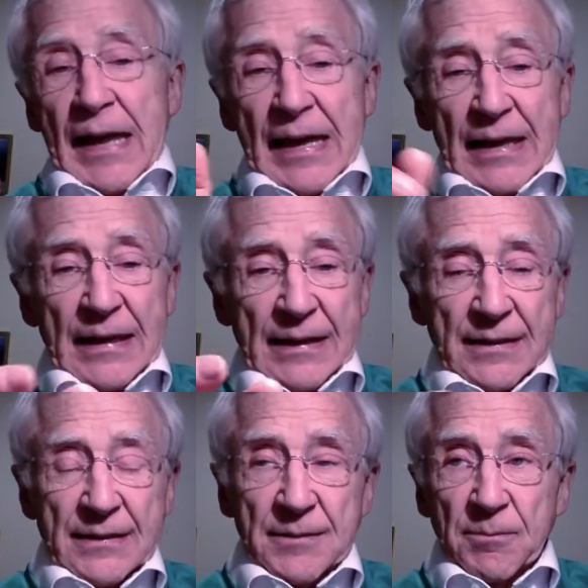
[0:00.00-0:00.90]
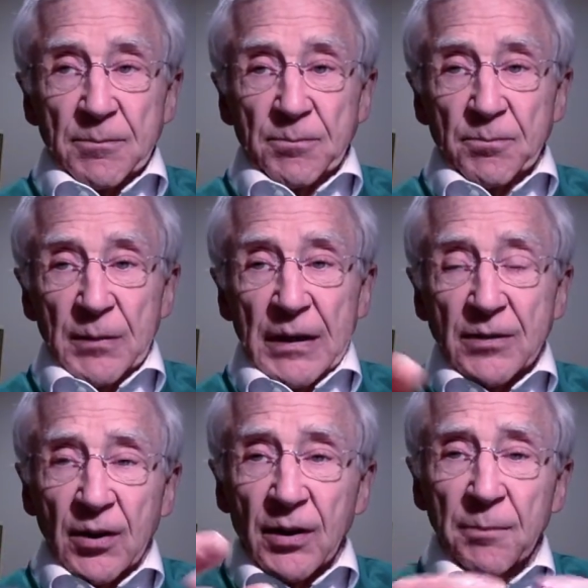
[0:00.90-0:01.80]
And
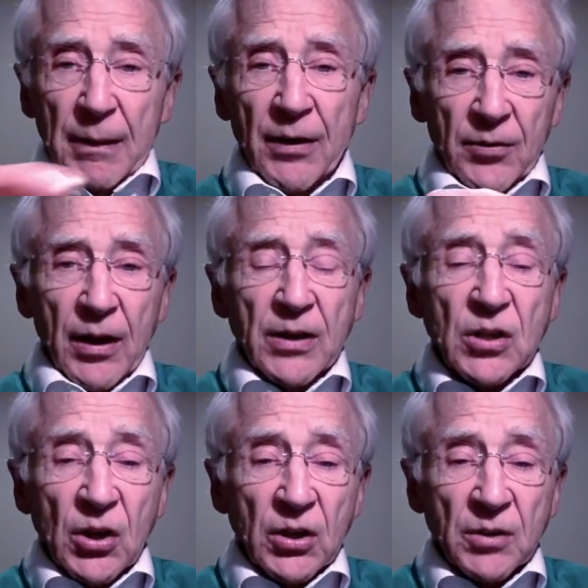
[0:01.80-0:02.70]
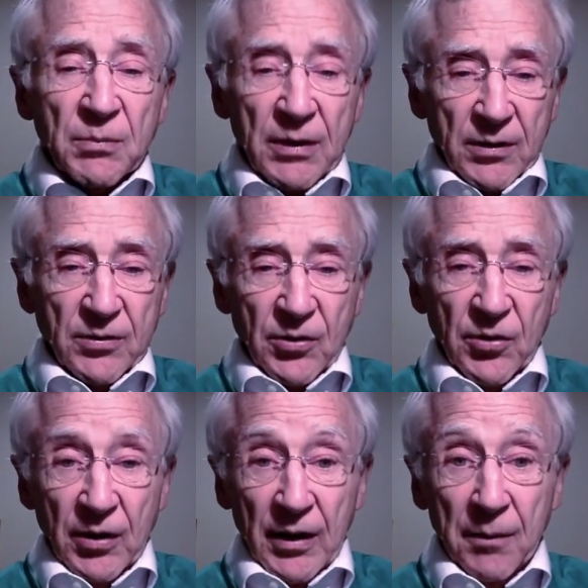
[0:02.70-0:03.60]
it's all about a young minister
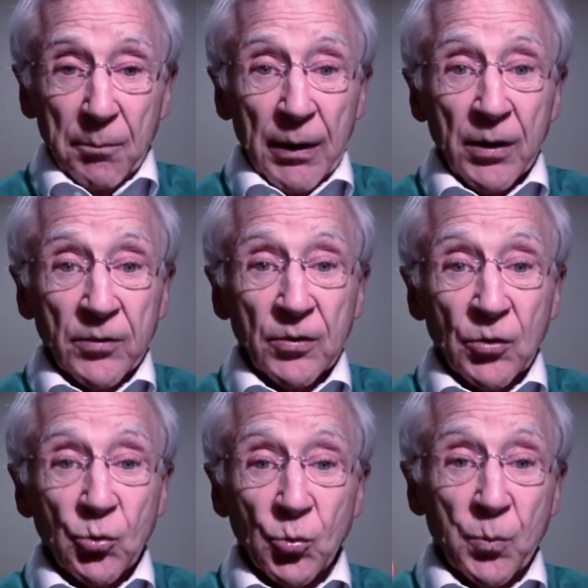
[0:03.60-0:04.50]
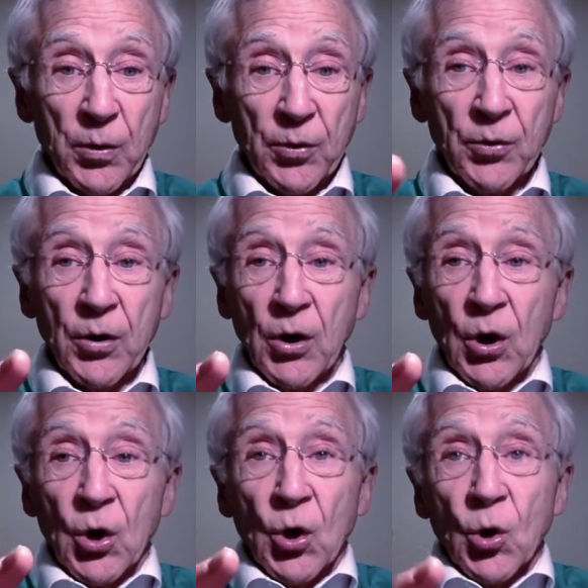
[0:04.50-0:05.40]
named Parson Hooper
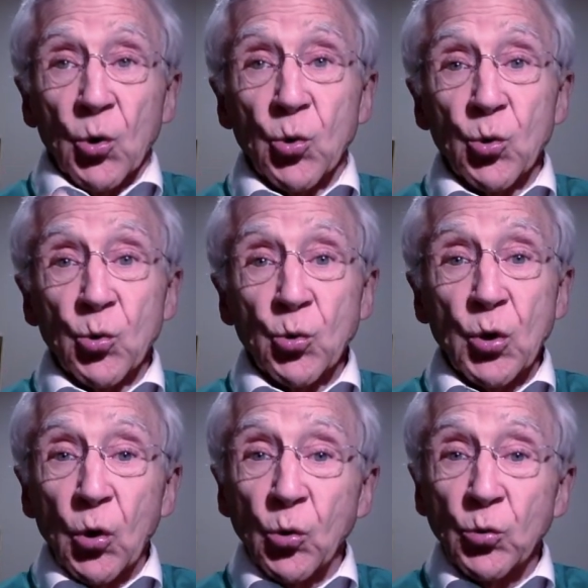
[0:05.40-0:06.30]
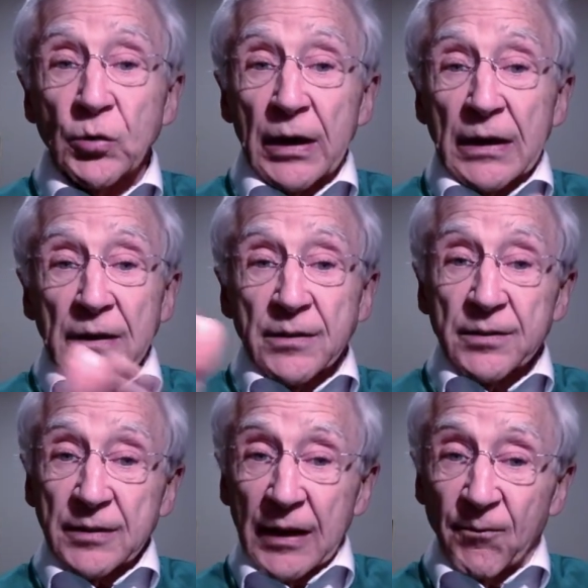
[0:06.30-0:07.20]
who goes a
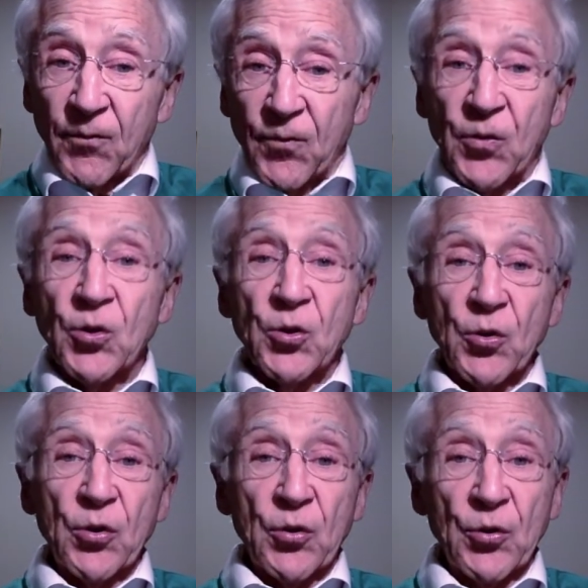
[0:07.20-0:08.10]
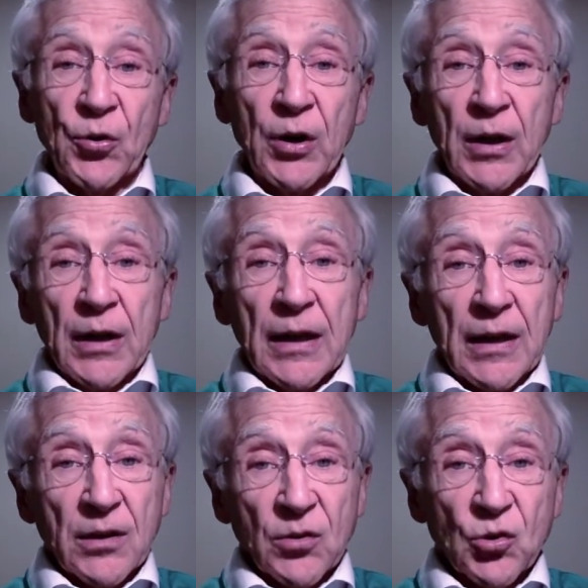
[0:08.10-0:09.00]
step further
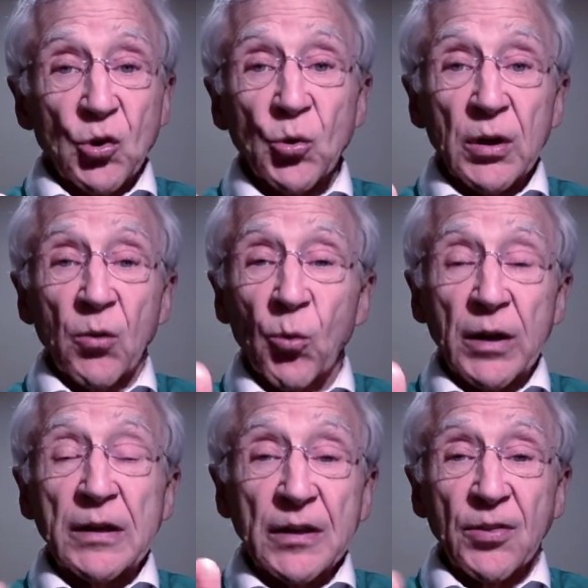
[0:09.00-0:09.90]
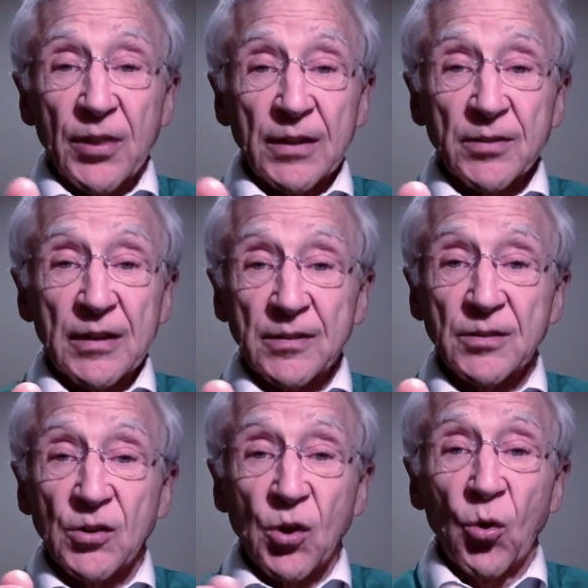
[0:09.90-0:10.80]
in doing what he thinks his
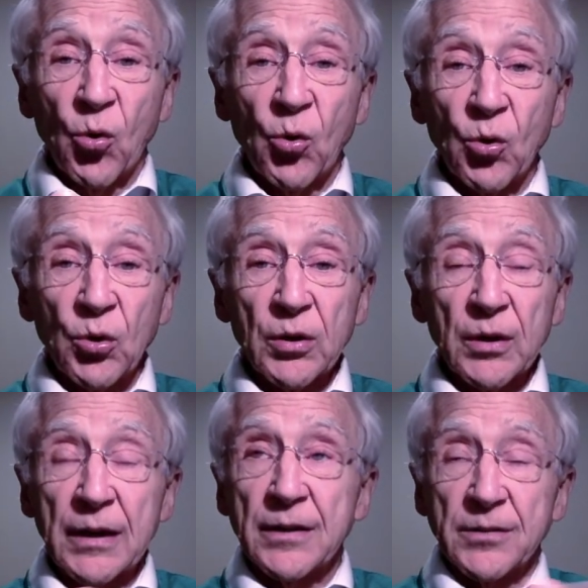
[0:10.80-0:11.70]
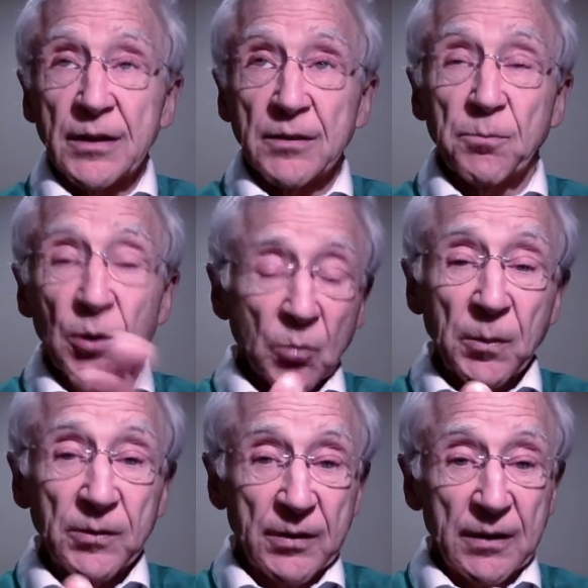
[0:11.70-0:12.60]
goal, his, his
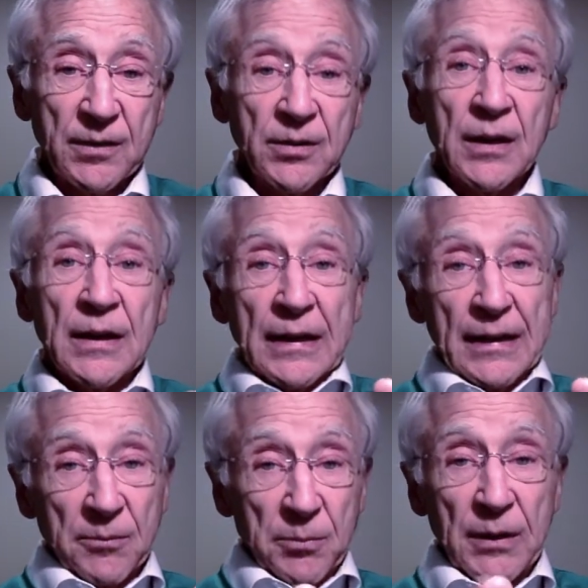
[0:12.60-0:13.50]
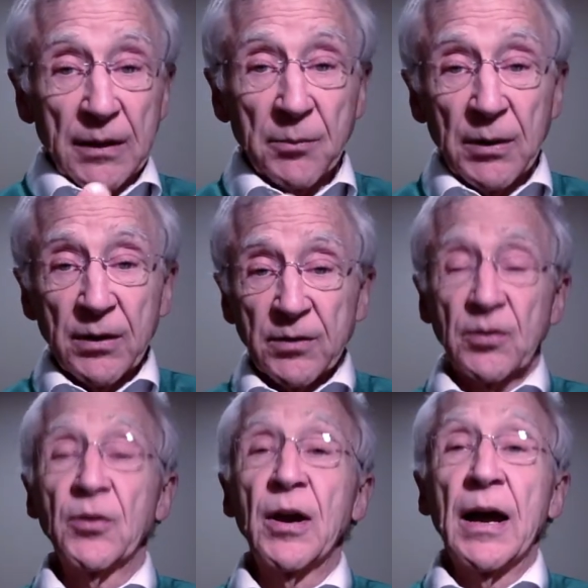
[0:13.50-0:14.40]
purpose is in being a minister.